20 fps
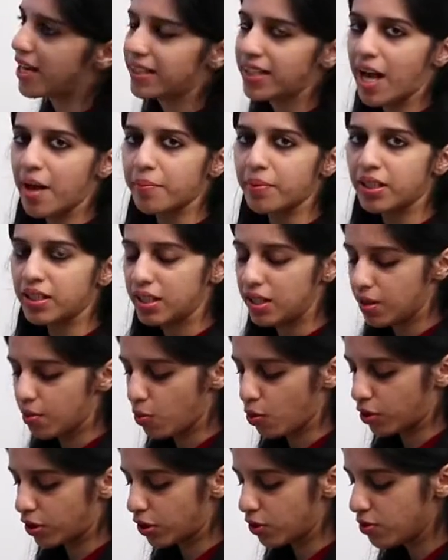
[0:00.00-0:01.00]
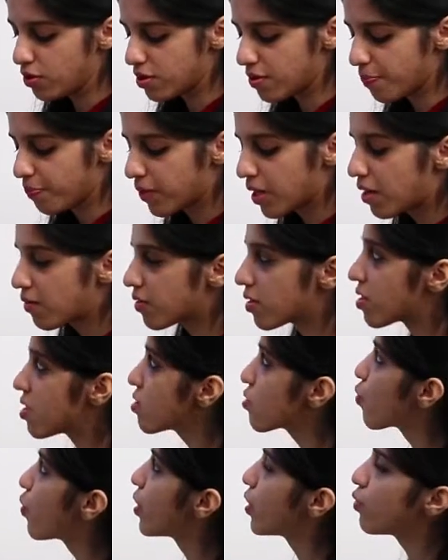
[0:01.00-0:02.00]
and timing delay modules. We're
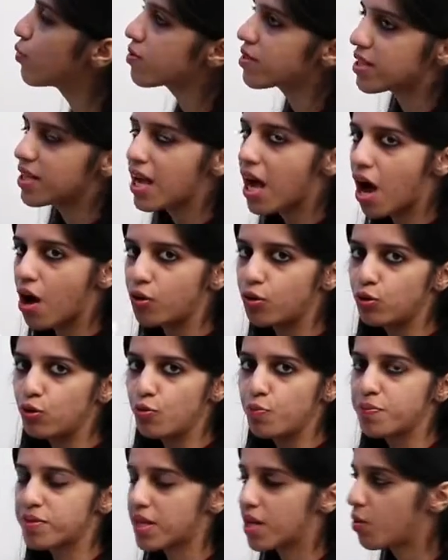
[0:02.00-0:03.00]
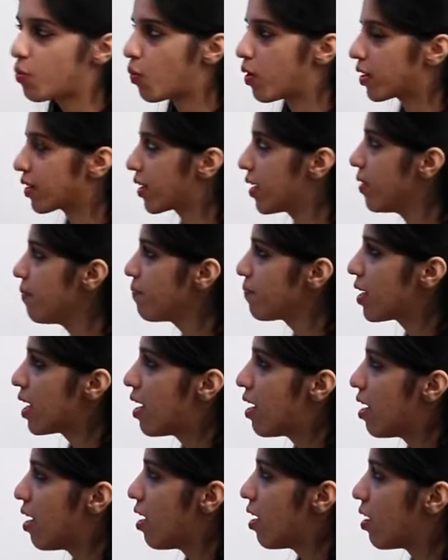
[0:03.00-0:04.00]
just going to see how loops are working.
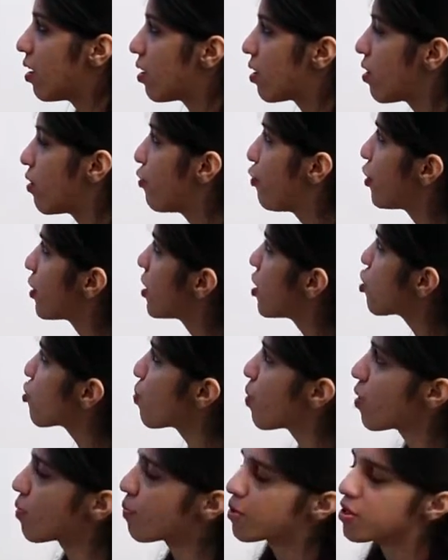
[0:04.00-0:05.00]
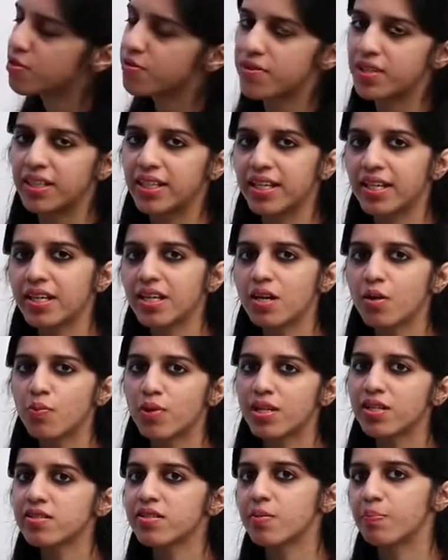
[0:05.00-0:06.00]
For this purpose, we're taking a
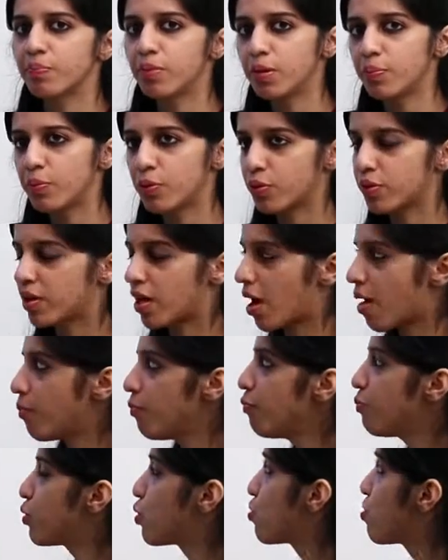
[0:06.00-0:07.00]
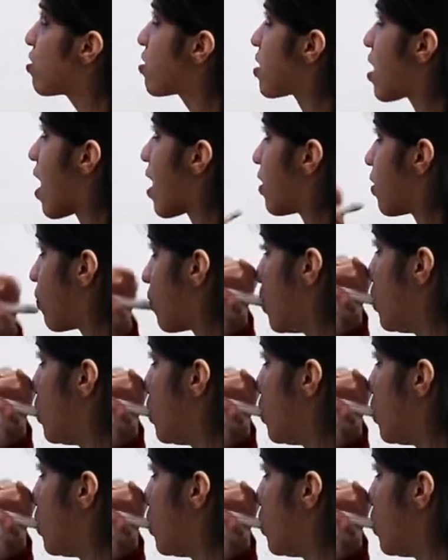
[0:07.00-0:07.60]
very simple program to start